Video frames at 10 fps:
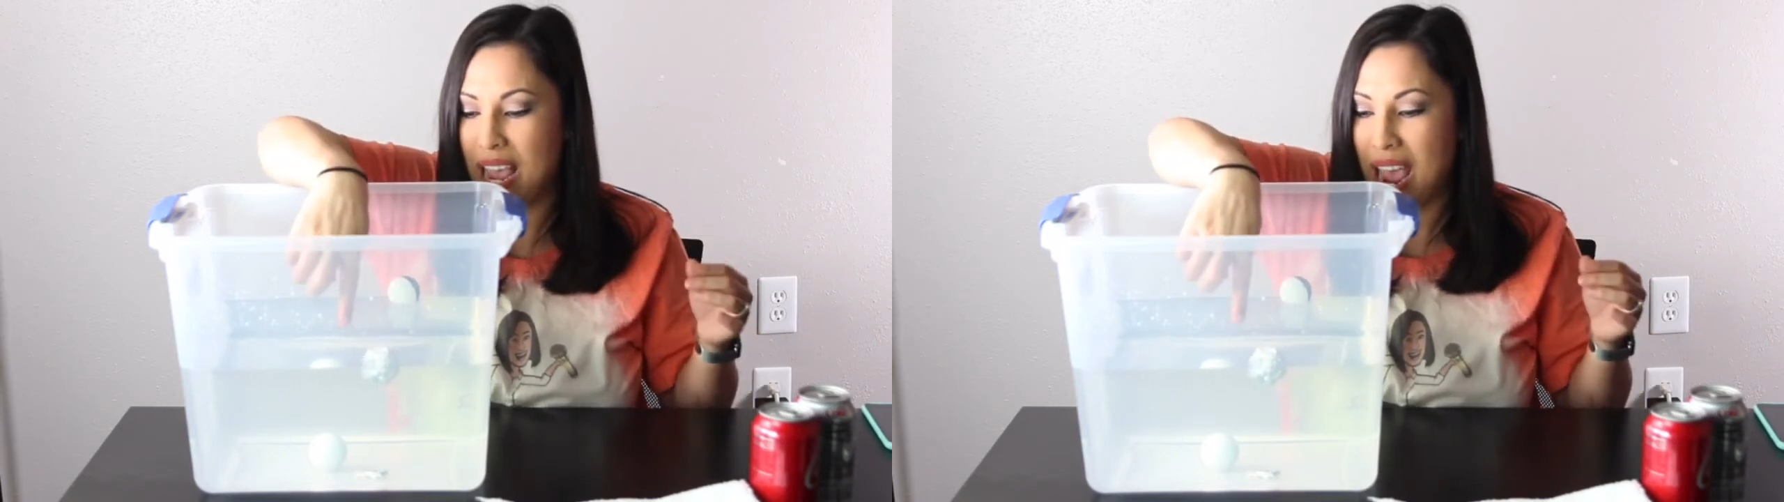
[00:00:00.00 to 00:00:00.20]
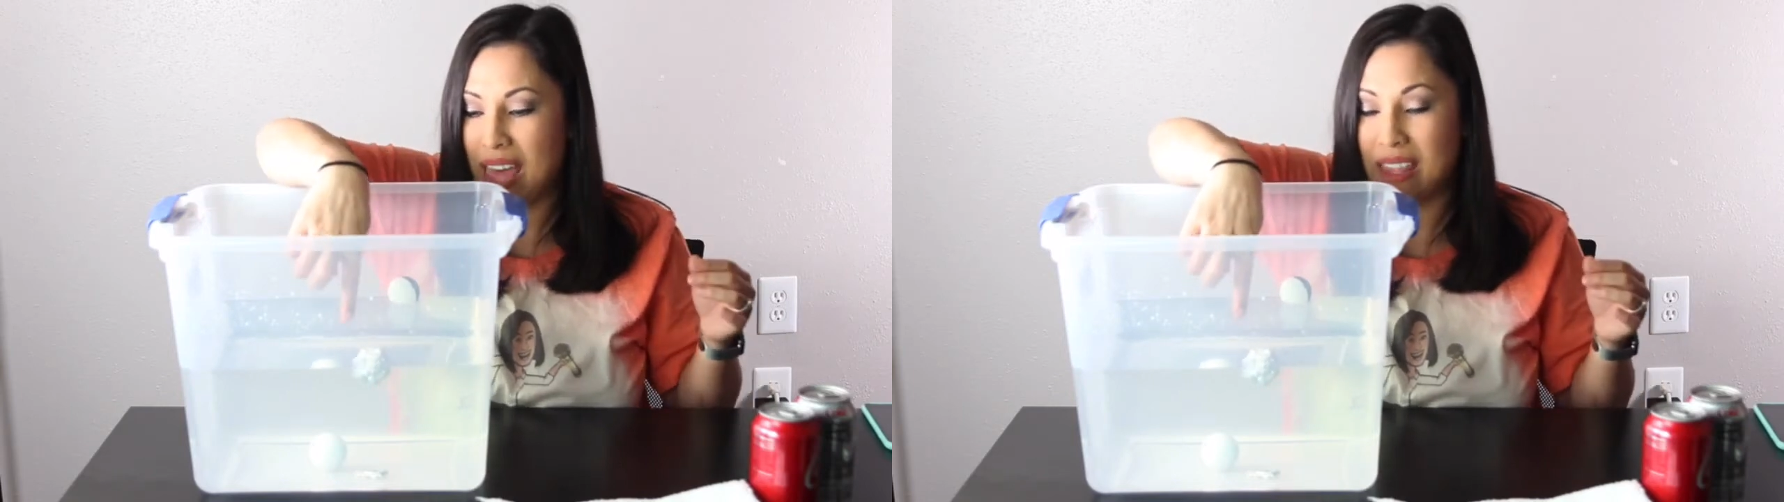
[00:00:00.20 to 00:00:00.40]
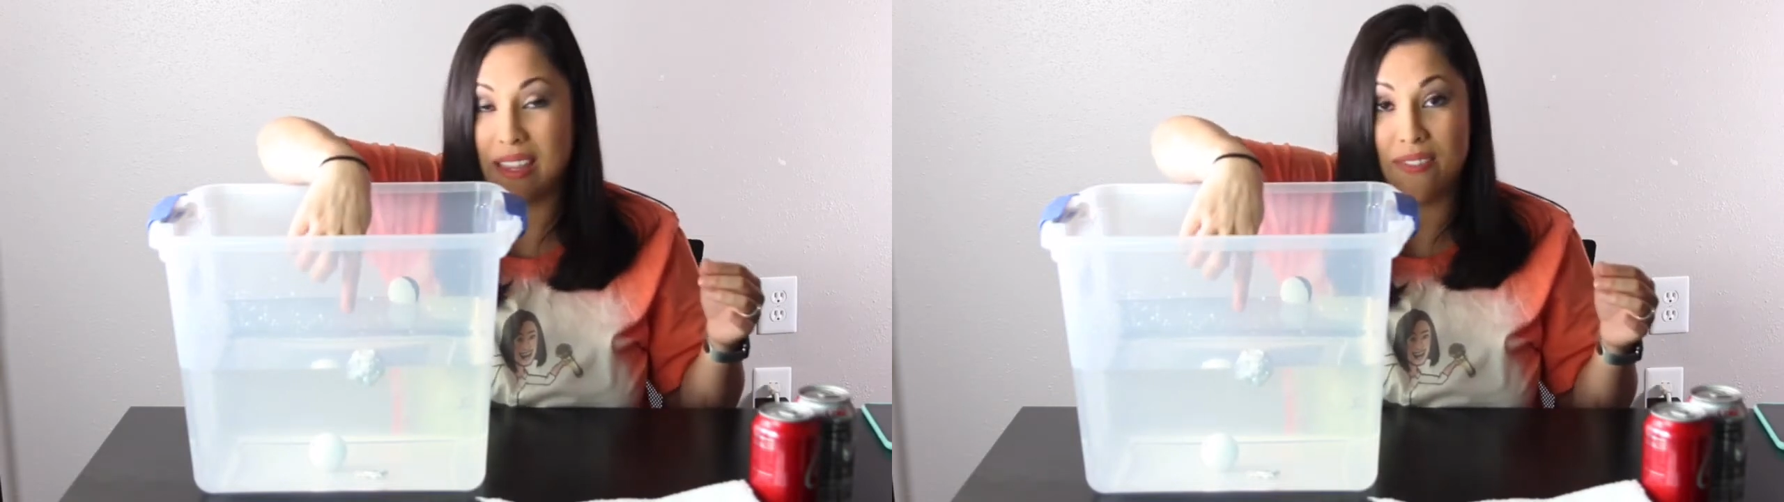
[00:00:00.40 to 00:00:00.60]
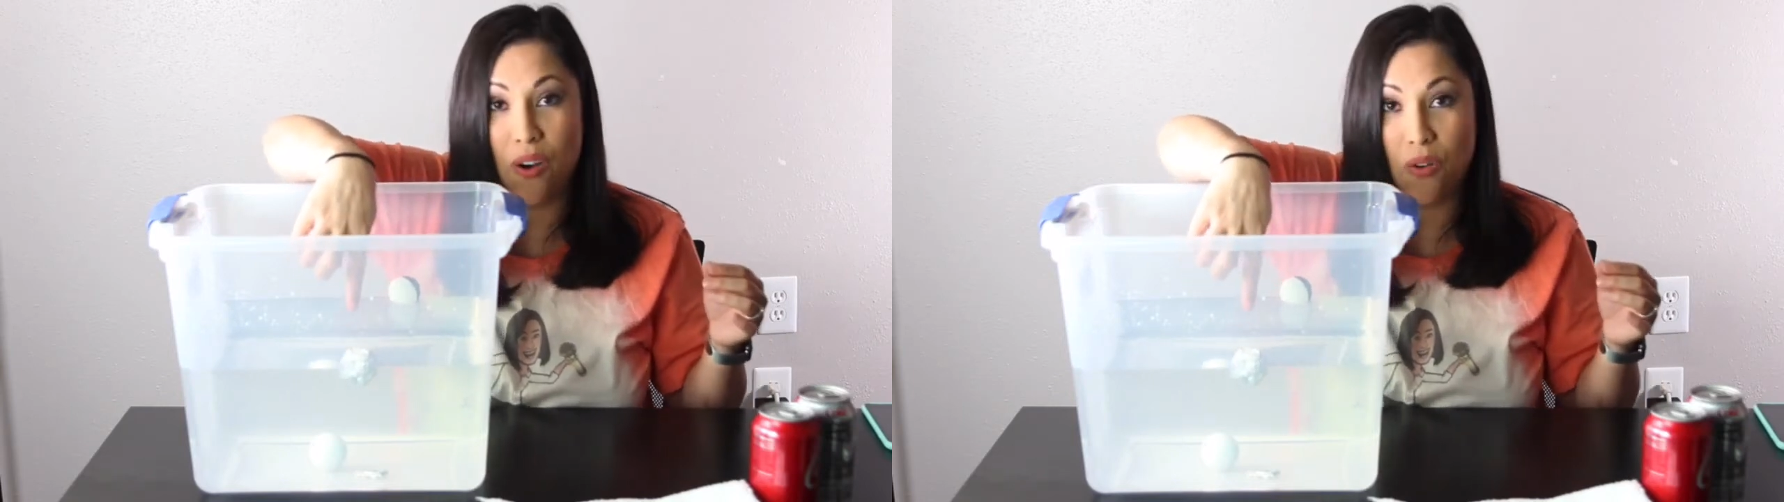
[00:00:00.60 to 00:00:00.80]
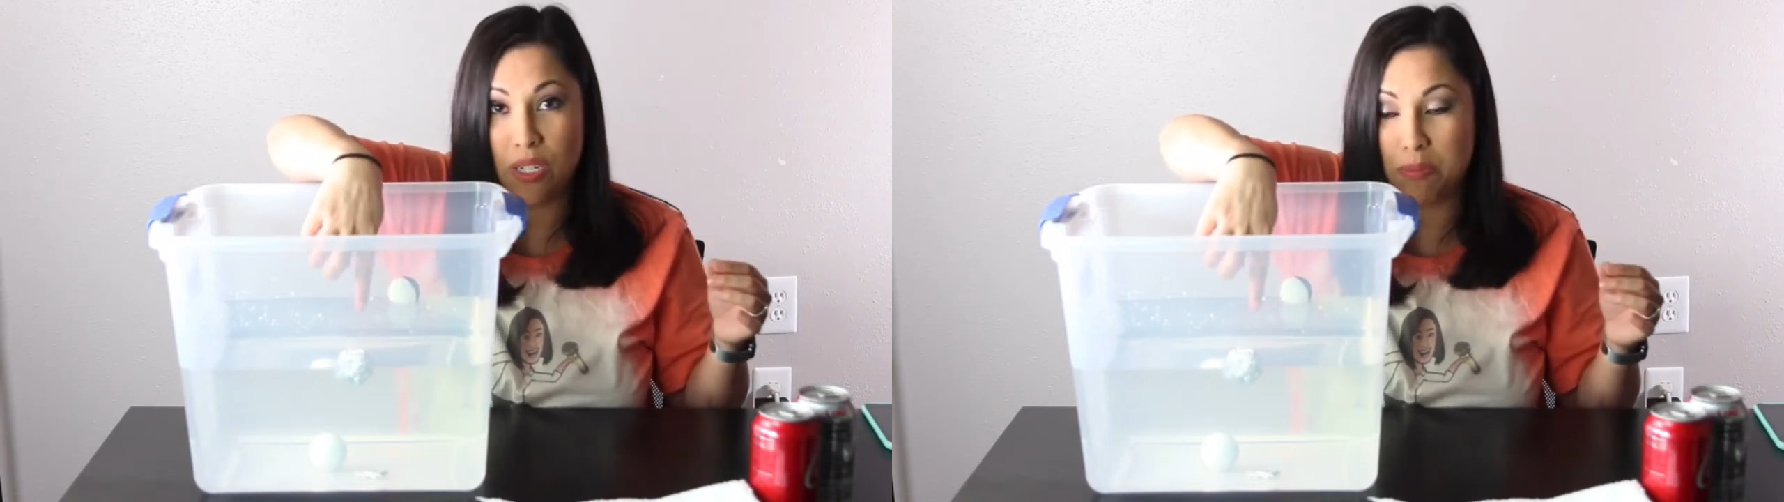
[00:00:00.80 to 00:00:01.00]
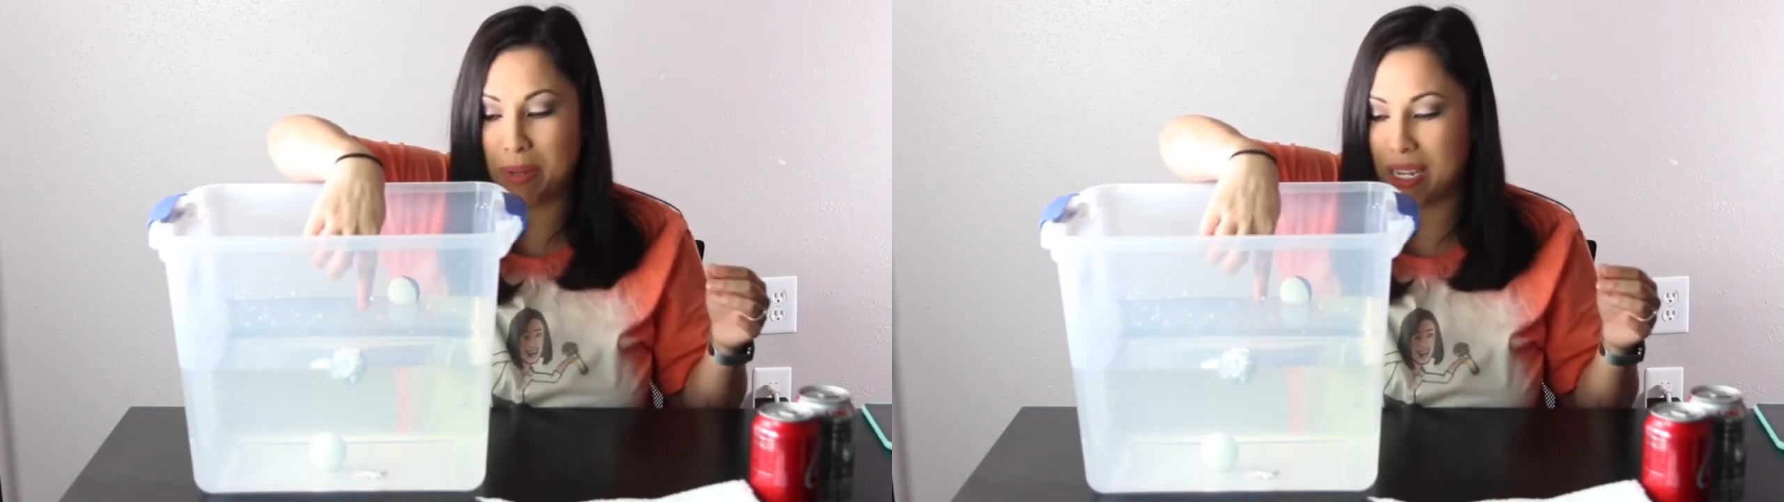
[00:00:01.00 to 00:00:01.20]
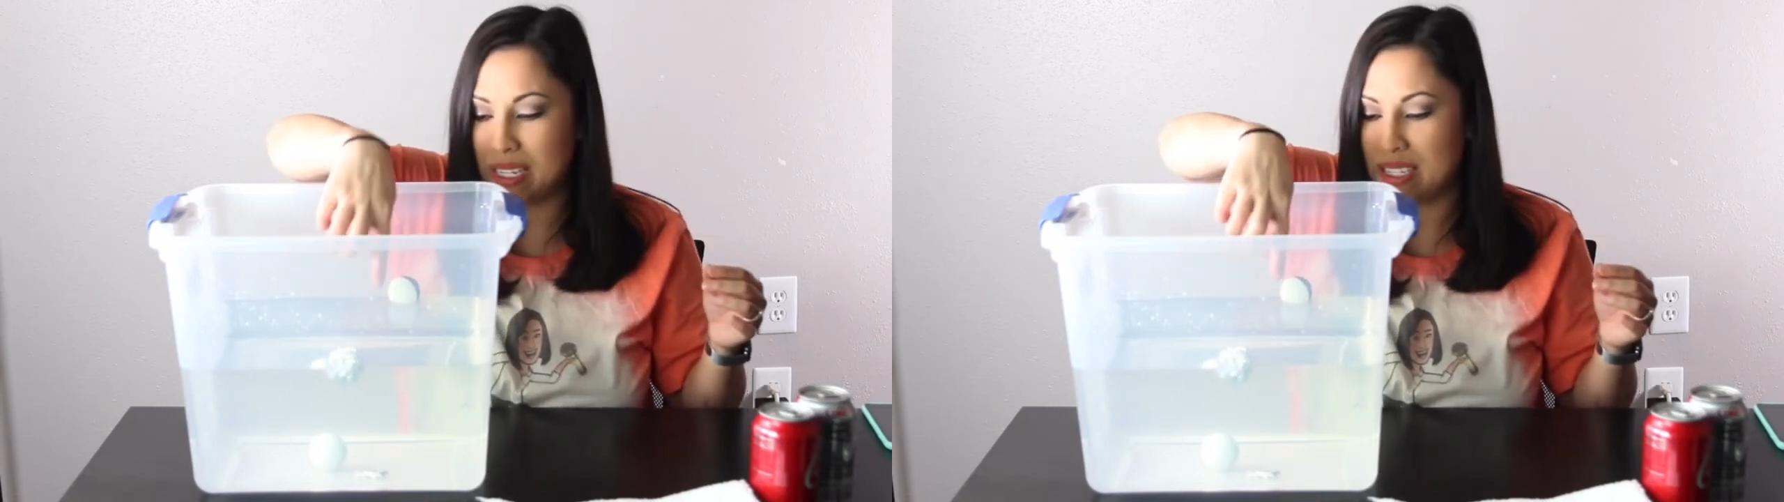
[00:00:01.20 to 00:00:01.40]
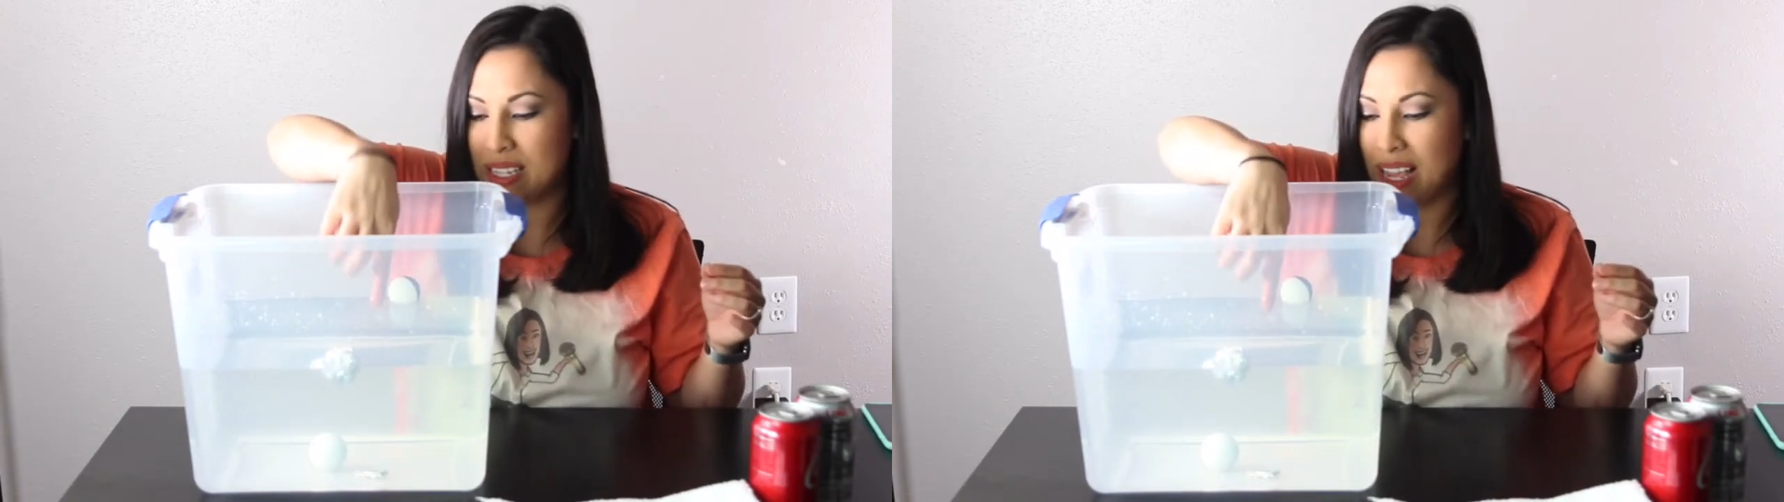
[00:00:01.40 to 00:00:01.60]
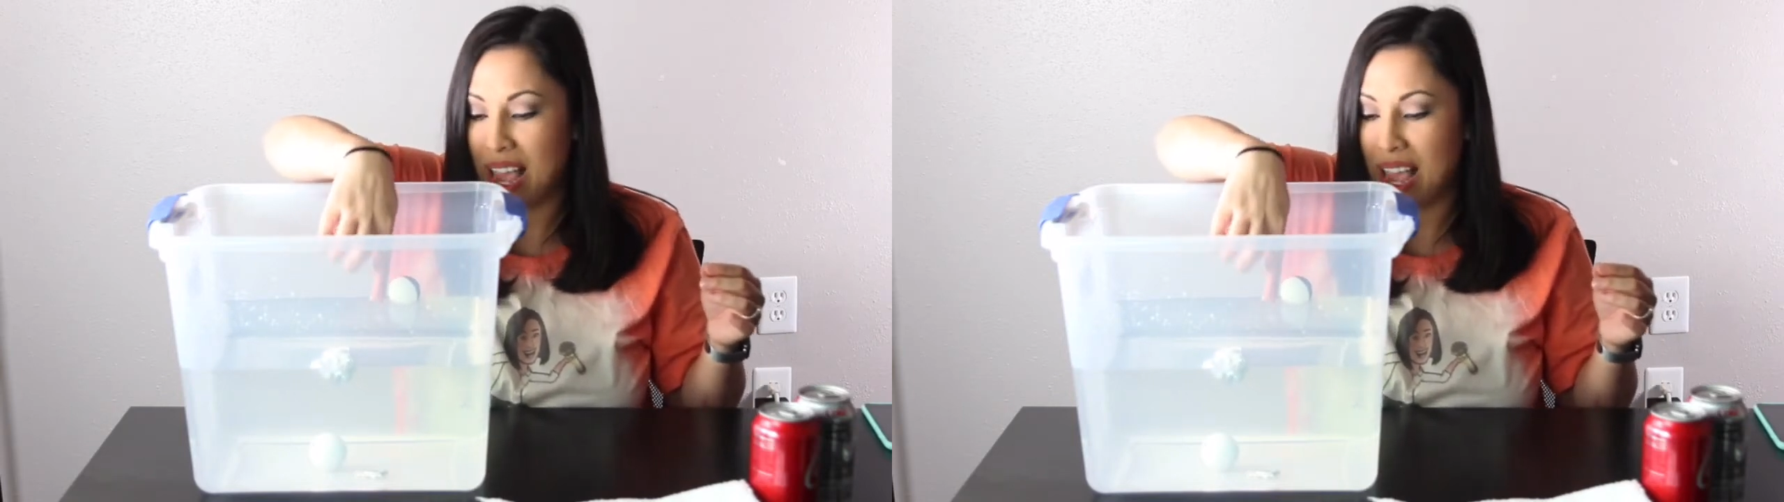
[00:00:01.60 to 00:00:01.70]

And then the folded piece